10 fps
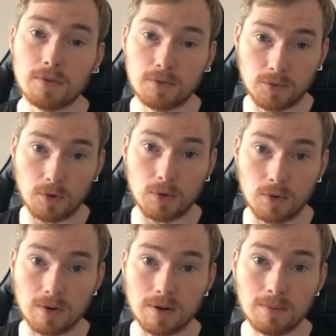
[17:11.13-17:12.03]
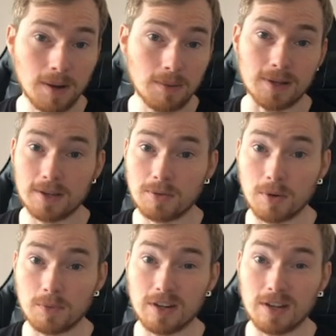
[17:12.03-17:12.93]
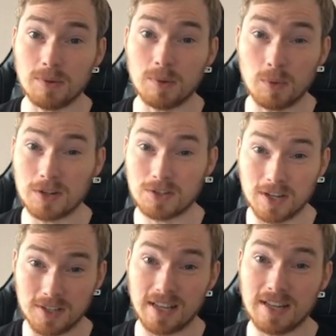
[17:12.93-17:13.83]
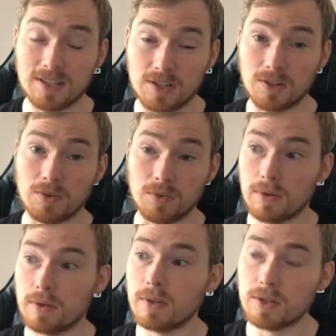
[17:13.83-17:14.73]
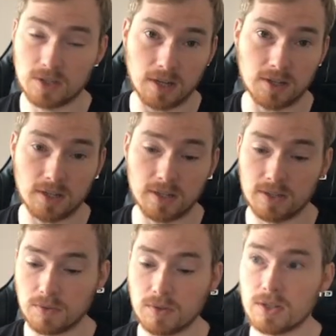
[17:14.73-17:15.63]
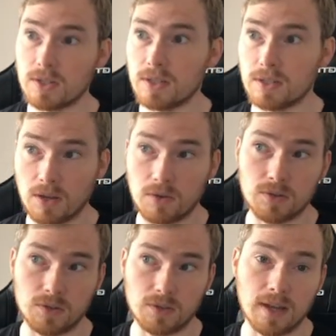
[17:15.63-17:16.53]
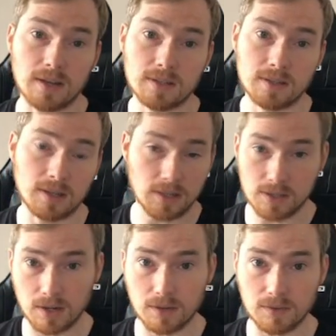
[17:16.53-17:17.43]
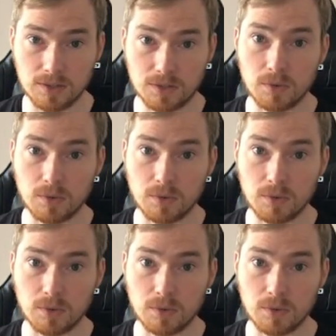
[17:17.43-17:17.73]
for public when really we want to change that to staging. So we just need to go and do that at the start of these